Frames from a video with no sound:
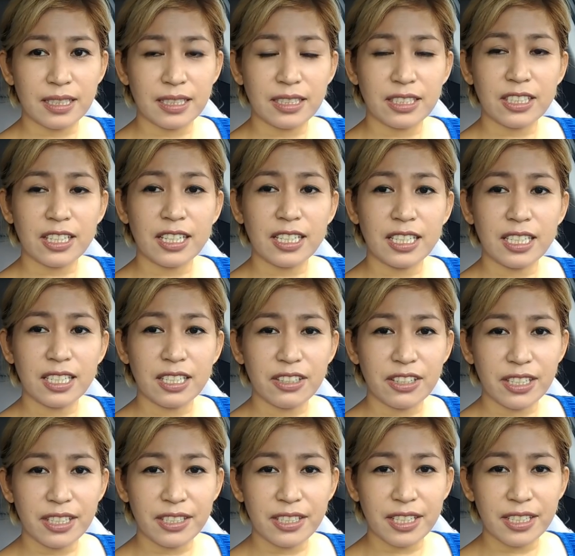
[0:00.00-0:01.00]
tsaka
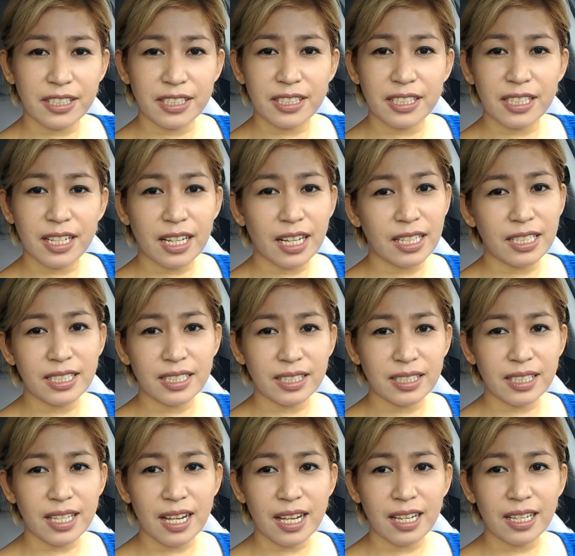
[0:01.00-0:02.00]
ingredients na
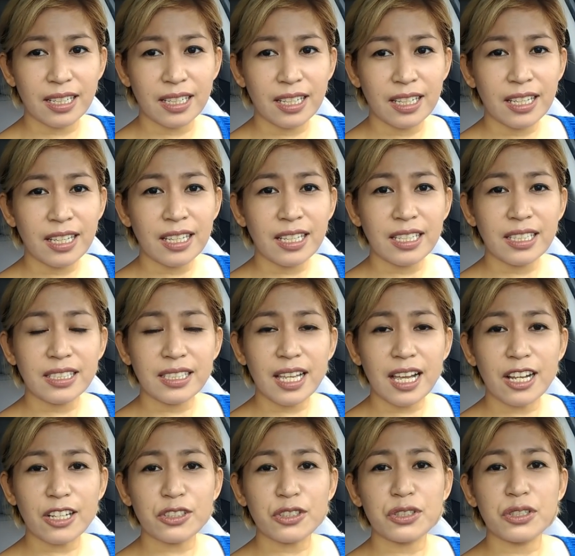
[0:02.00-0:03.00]
nakalista is
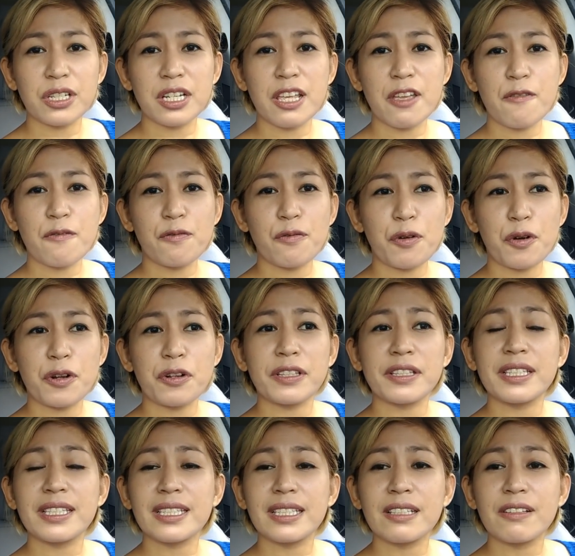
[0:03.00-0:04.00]
actually for
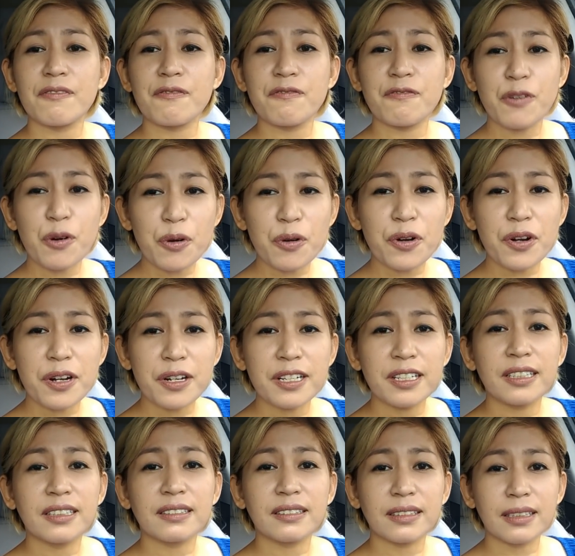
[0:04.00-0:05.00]
4
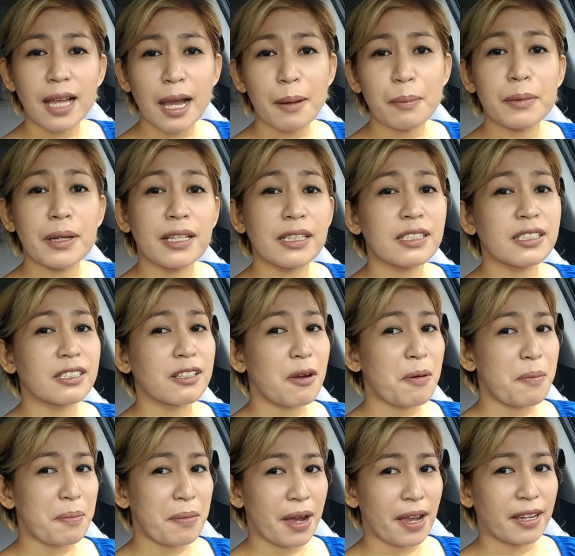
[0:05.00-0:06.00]
tablets
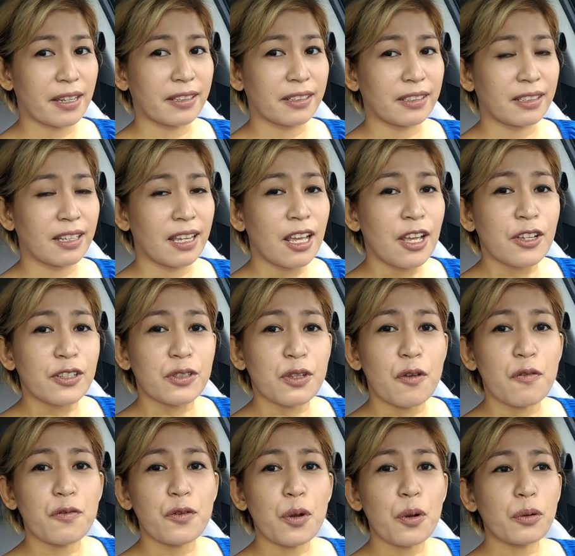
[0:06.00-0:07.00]
combined. So
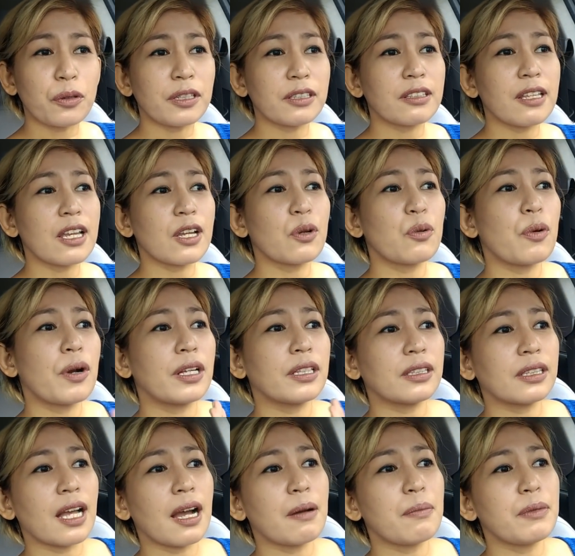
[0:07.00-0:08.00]
if you only take
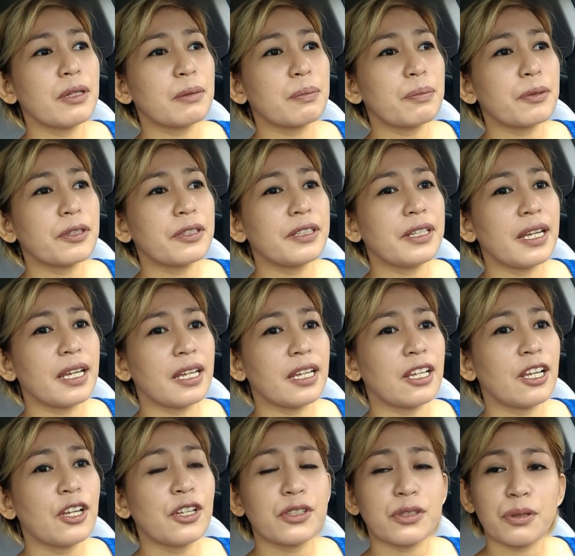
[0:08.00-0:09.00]
1 tablet per
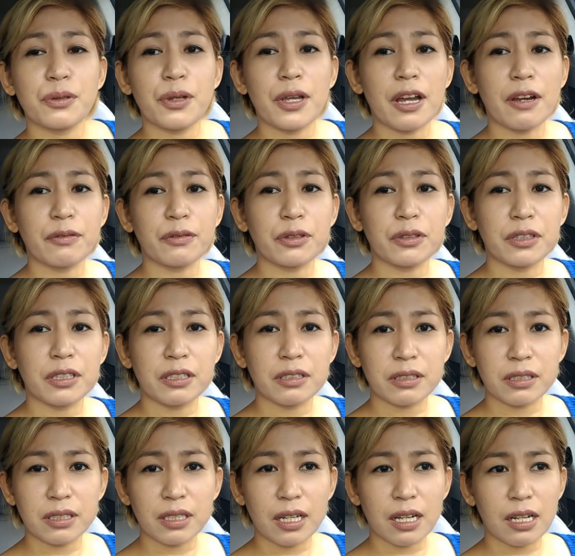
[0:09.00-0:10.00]
day, so you have to
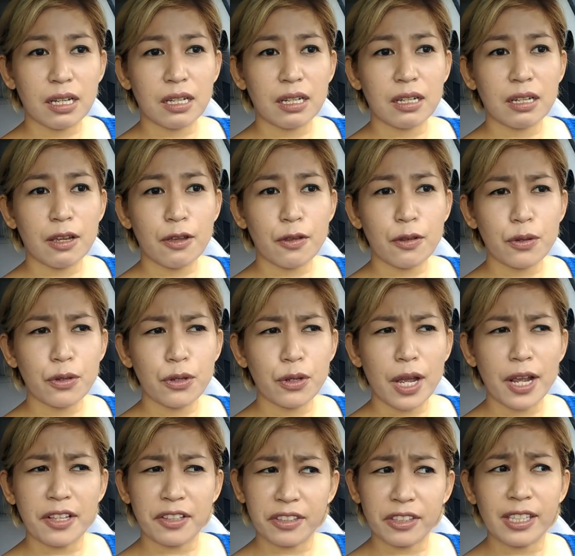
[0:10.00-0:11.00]

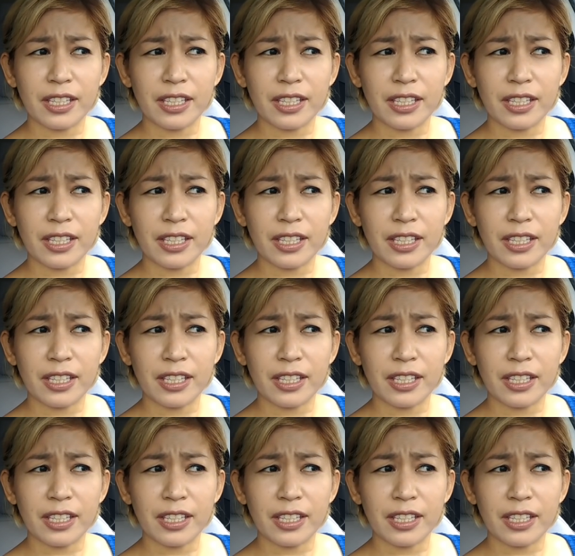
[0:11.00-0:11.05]
divide